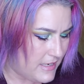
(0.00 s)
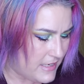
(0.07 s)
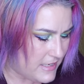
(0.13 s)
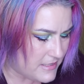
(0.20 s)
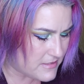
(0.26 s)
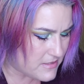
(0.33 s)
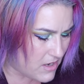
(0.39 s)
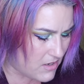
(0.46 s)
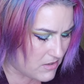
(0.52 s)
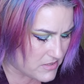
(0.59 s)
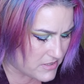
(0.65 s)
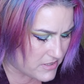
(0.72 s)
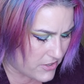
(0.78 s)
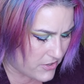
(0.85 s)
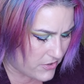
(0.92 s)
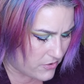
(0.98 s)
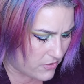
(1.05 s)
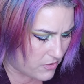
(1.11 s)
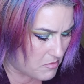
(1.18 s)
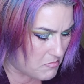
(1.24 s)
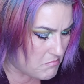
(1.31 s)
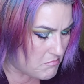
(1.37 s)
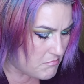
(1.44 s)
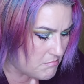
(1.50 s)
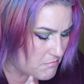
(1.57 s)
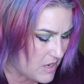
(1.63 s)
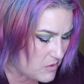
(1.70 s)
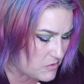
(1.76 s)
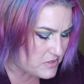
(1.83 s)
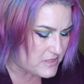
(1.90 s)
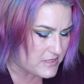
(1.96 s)
it is also
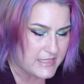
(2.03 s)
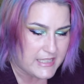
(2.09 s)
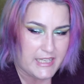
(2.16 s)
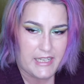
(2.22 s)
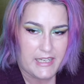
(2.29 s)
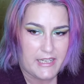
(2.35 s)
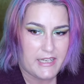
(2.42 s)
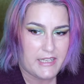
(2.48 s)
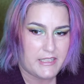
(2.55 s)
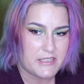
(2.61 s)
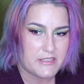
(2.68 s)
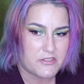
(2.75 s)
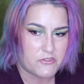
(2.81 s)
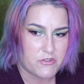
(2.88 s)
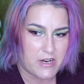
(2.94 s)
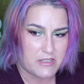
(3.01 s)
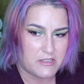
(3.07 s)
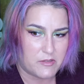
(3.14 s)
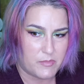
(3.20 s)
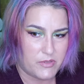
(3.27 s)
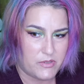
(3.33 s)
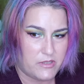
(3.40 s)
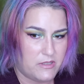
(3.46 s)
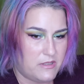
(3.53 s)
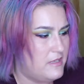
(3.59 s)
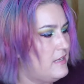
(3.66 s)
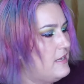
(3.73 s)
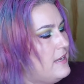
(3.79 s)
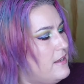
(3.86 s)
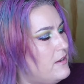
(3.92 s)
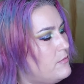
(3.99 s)
mostly indestructible
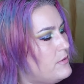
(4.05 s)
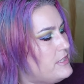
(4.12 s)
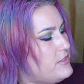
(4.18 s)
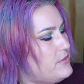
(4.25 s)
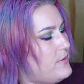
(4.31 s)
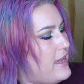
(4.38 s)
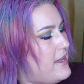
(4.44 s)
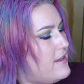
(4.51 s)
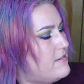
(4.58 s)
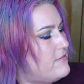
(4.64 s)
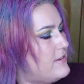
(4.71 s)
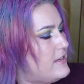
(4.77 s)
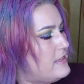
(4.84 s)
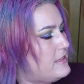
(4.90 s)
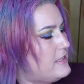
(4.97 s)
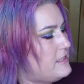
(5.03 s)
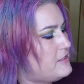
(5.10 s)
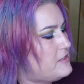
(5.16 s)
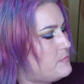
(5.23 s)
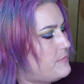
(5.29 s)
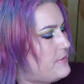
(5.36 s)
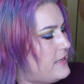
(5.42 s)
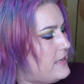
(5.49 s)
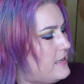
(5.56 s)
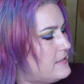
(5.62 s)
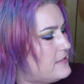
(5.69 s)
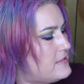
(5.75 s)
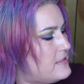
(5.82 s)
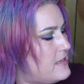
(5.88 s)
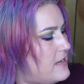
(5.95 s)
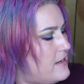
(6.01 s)
we do have a little
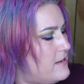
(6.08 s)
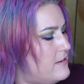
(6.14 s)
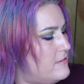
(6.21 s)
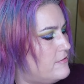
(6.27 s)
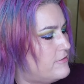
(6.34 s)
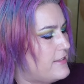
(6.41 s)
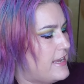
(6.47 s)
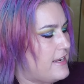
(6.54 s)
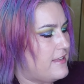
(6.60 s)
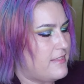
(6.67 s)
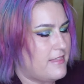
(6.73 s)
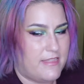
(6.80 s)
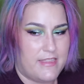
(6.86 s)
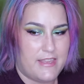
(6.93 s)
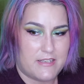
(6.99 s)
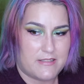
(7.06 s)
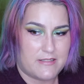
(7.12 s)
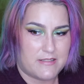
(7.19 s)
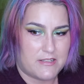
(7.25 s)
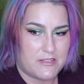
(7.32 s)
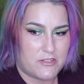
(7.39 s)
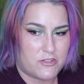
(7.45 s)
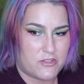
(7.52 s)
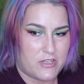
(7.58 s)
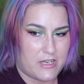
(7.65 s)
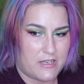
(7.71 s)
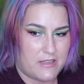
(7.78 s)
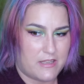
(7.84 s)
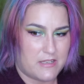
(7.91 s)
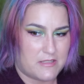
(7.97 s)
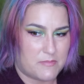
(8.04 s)
bit of like this
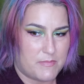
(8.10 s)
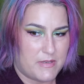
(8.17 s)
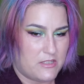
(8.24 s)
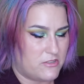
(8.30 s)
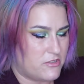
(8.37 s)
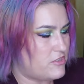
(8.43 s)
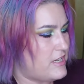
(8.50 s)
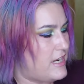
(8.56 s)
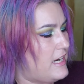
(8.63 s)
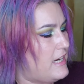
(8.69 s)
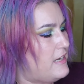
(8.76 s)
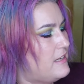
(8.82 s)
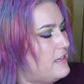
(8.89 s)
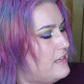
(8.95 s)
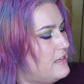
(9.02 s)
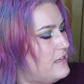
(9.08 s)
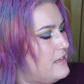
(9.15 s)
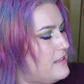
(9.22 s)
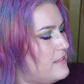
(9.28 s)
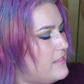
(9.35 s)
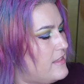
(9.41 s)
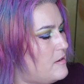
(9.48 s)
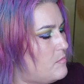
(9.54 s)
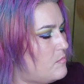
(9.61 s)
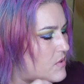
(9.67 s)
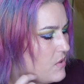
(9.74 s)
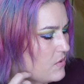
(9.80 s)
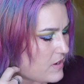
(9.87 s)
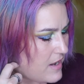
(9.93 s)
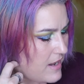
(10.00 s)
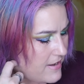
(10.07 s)
this middle shade that
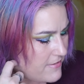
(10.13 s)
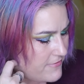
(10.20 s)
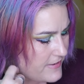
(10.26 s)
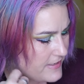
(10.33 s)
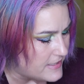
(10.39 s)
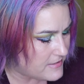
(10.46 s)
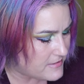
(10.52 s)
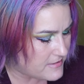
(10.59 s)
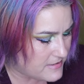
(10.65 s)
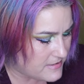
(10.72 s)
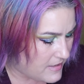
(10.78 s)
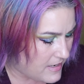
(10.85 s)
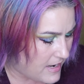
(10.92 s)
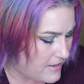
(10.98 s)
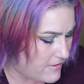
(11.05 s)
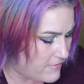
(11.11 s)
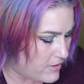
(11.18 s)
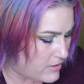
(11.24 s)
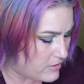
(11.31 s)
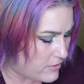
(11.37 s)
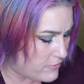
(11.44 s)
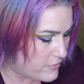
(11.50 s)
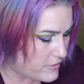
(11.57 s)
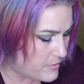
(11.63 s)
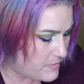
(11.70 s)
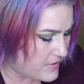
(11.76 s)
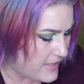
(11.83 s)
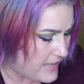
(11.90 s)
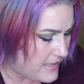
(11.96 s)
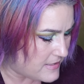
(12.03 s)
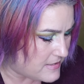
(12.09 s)
broke off and is kind of all over the
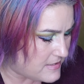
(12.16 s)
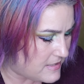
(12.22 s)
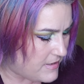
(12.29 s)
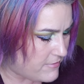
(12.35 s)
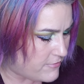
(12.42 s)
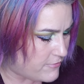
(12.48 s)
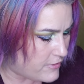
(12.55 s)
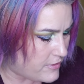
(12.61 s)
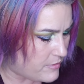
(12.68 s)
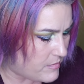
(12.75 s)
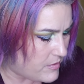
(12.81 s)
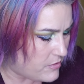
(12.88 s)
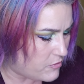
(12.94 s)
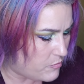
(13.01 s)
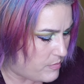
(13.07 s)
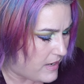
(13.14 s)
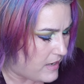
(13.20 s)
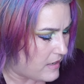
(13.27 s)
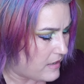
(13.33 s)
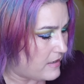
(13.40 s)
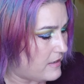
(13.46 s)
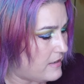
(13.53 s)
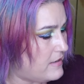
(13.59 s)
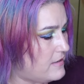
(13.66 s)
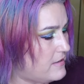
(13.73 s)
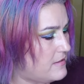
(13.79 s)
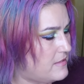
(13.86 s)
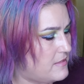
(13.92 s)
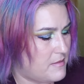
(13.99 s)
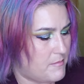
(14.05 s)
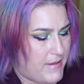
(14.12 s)
place. But for the most part,
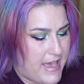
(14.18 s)
the